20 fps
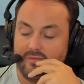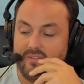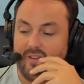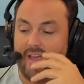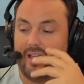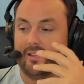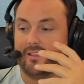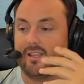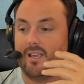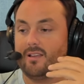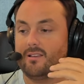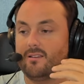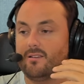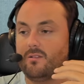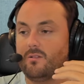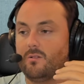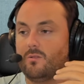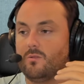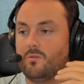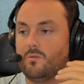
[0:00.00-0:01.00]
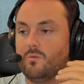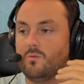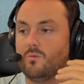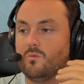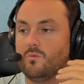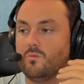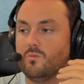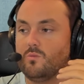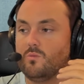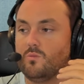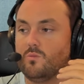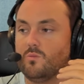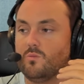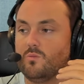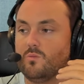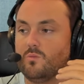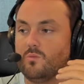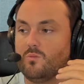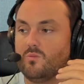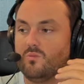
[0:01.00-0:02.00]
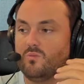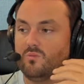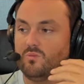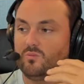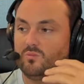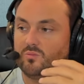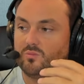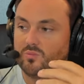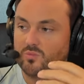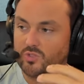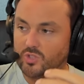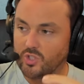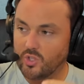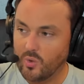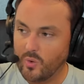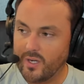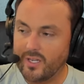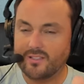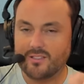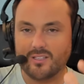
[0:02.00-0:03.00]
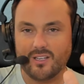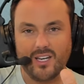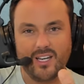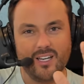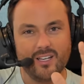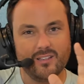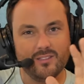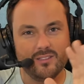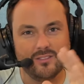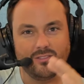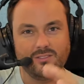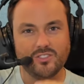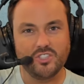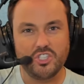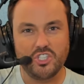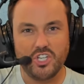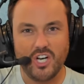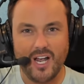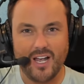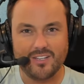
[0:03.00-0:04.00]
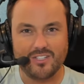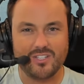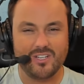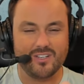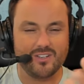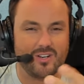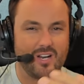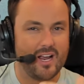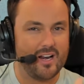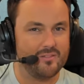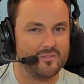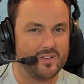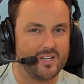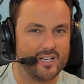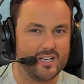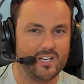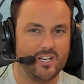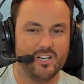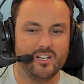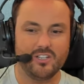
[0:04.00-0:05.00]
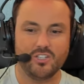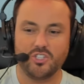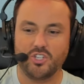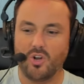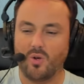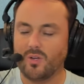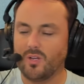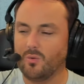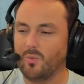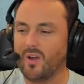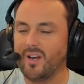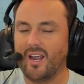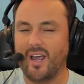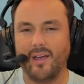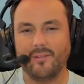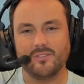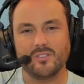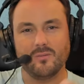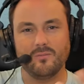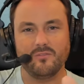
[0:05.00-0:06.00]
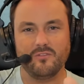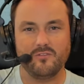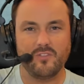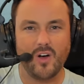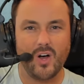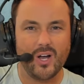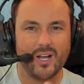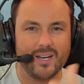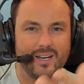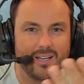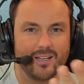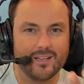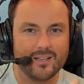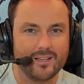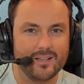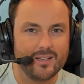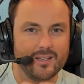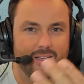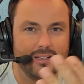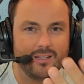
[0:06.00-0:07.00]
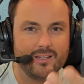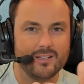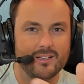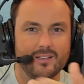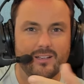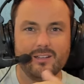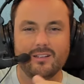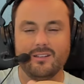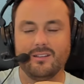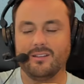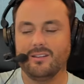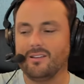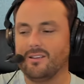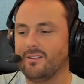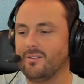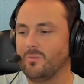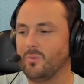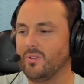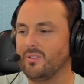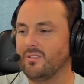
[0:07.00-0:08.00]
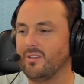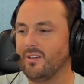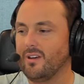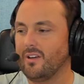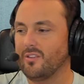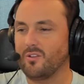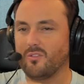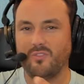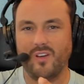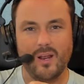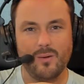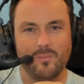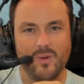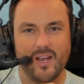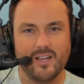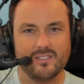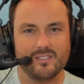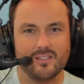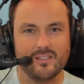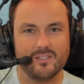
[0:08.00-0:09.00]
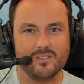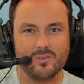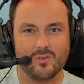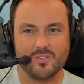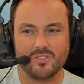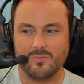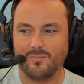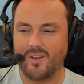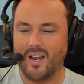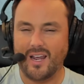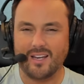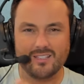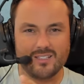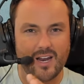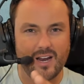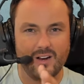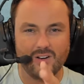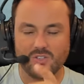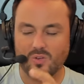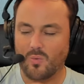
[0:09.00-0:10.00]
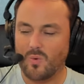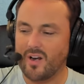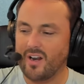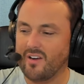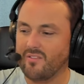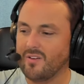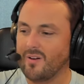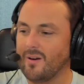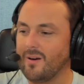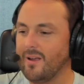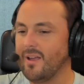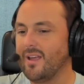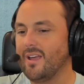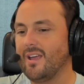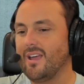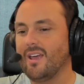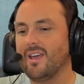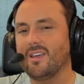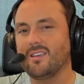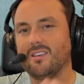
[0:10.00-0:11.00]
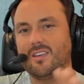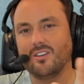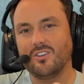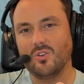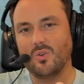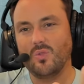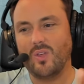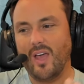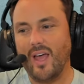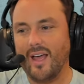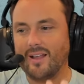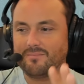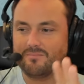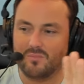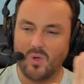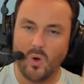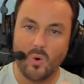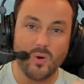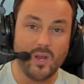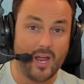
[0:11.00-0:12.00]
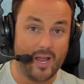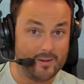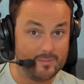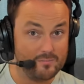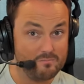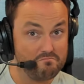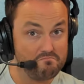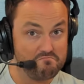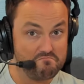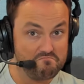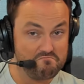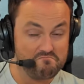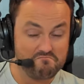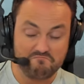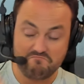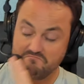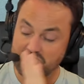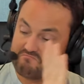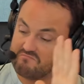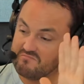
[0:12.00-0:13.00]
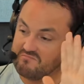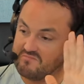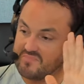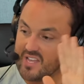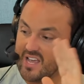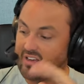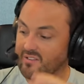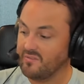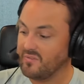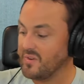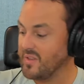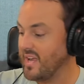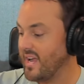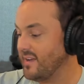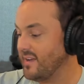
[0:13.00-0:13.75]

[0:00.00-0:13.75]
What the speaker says: The fact that you do it in jest and kind of like in a joking way to have some fun with the other fan bases or some naysayers or whatever, you do that, okay. Down